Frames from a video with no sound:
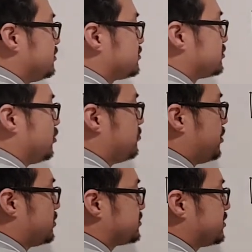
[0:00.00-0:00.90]
So
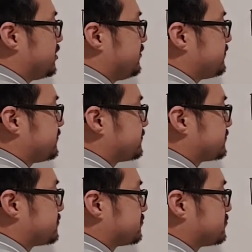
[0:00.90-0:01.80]
positive
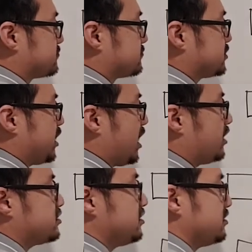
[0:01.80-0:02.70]
charge.
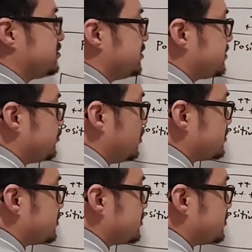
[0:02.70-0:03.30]
This was